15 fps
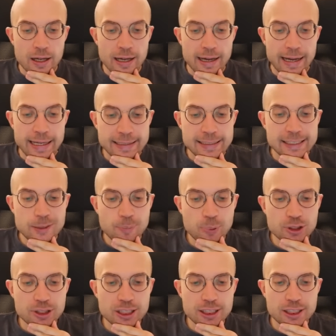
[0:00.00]
in this
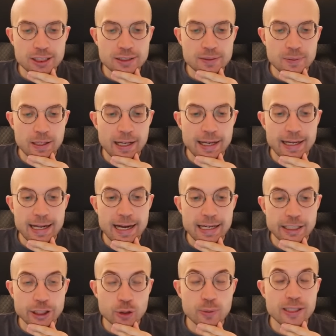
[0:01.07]
position, it
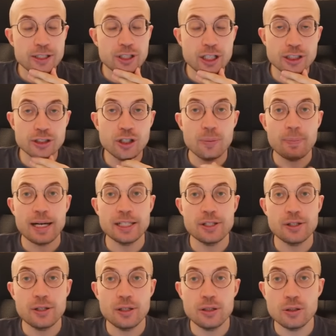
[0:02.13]
actually does not
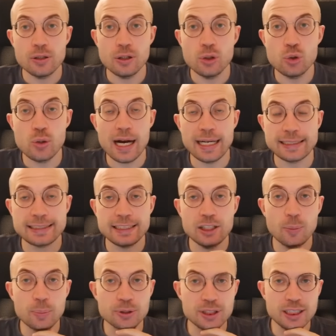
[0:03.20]
matter who has the
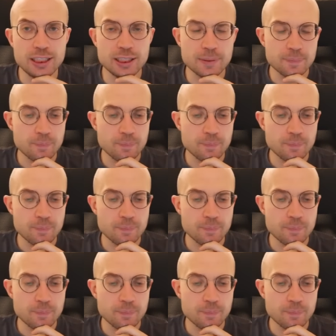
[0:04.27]
opposition.